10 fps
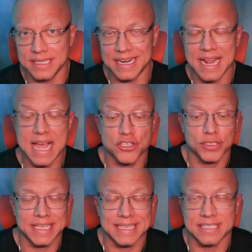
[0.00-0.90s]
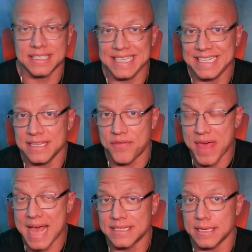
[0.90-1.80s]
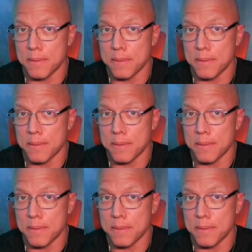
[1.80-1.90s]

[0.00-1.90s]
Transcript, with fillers: And I actually exceeded that